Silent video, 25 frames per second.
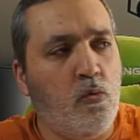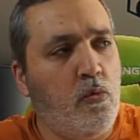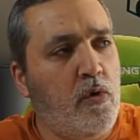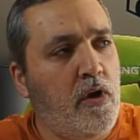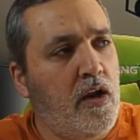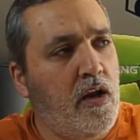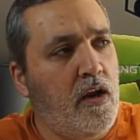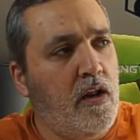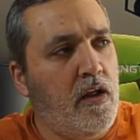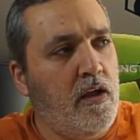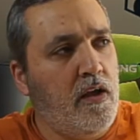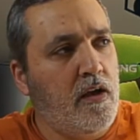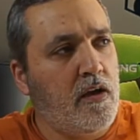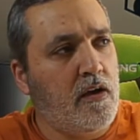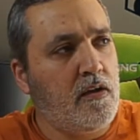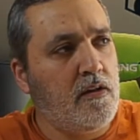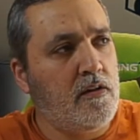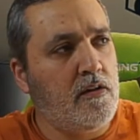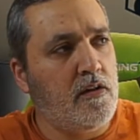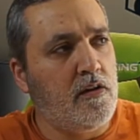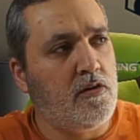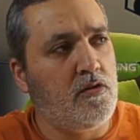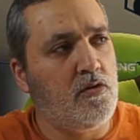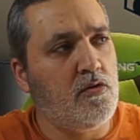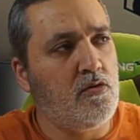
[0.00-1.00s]
wheel
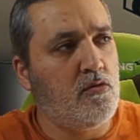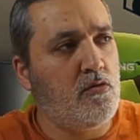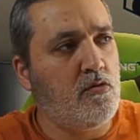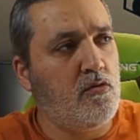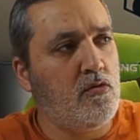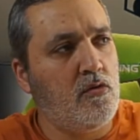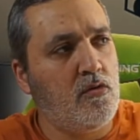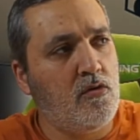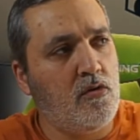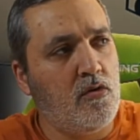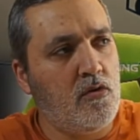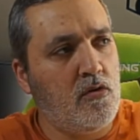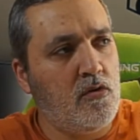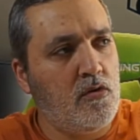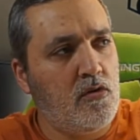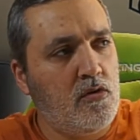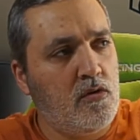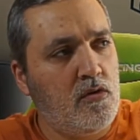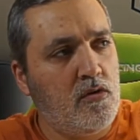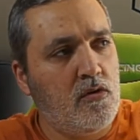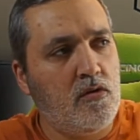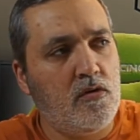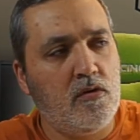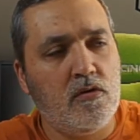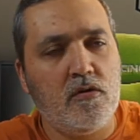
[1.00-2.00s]
here that you
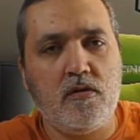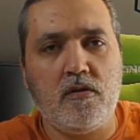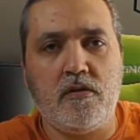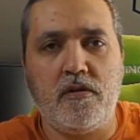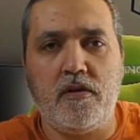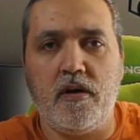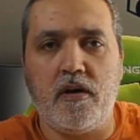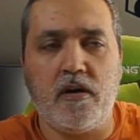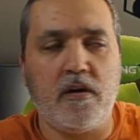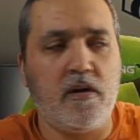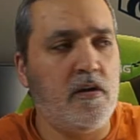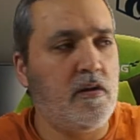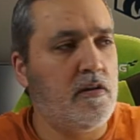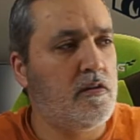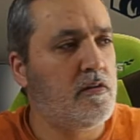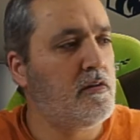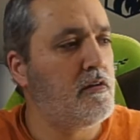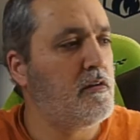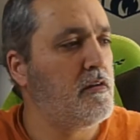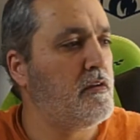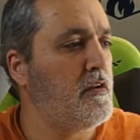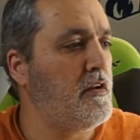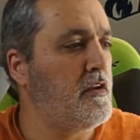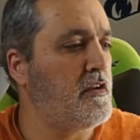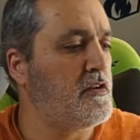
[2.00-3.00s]
turn it
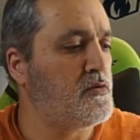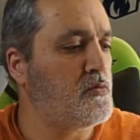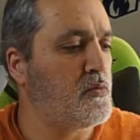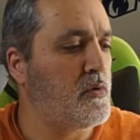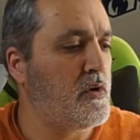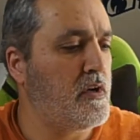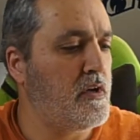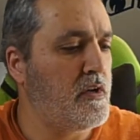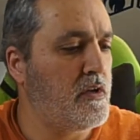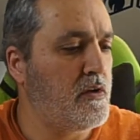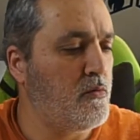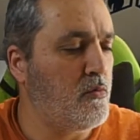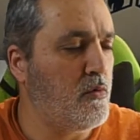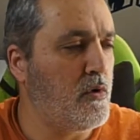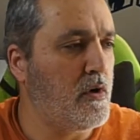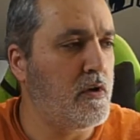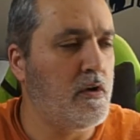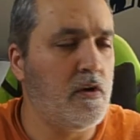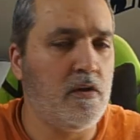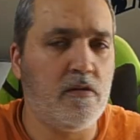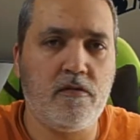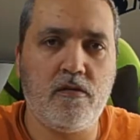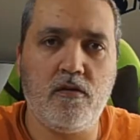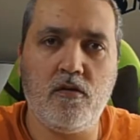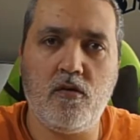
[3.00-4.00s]
each way
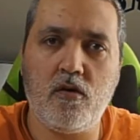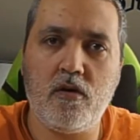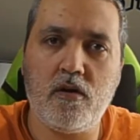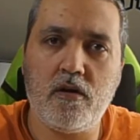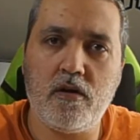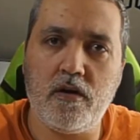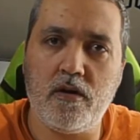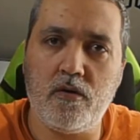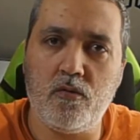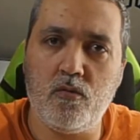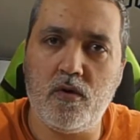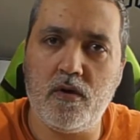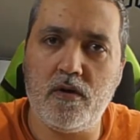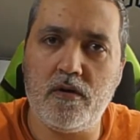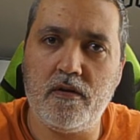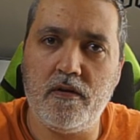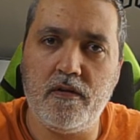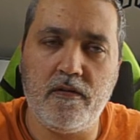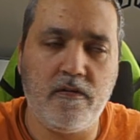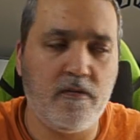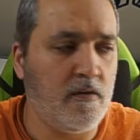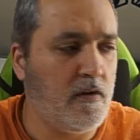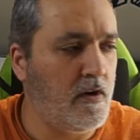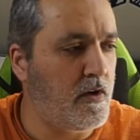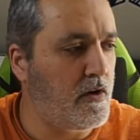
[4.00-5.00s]
one it's lock and
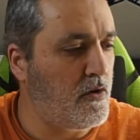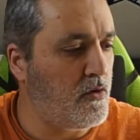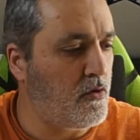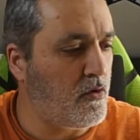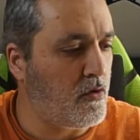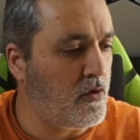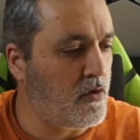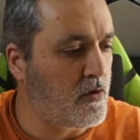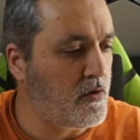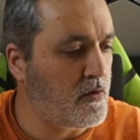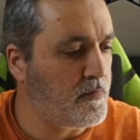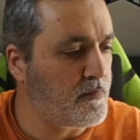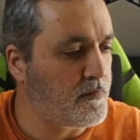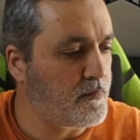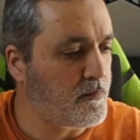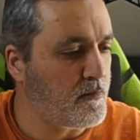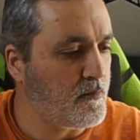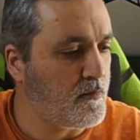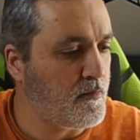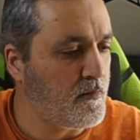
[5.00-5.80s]
one it's unlock